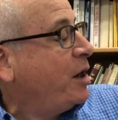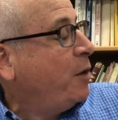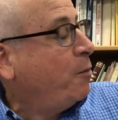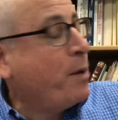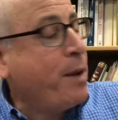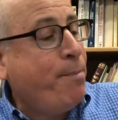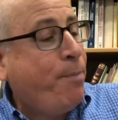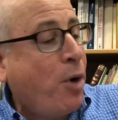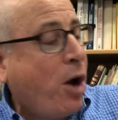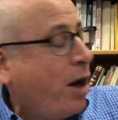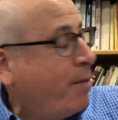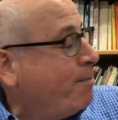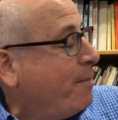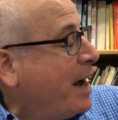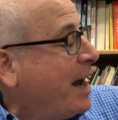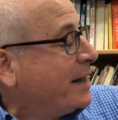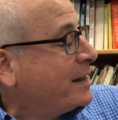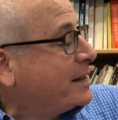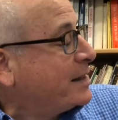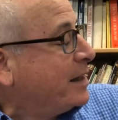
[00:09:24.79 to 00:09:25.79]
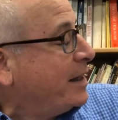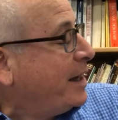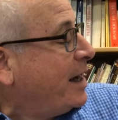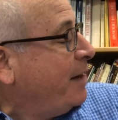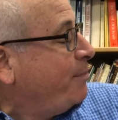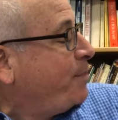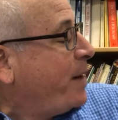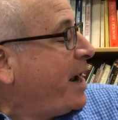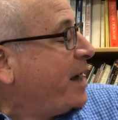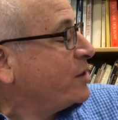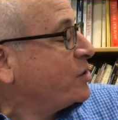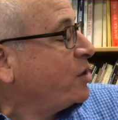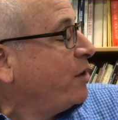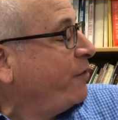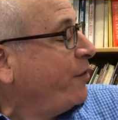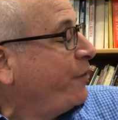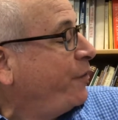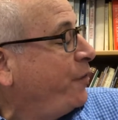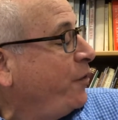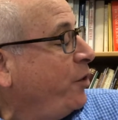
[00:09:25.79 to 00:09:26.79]
We bought matzah and
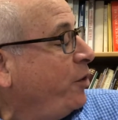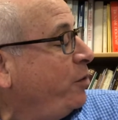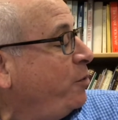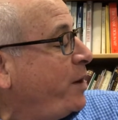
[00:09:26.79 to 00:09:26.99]
Passover food.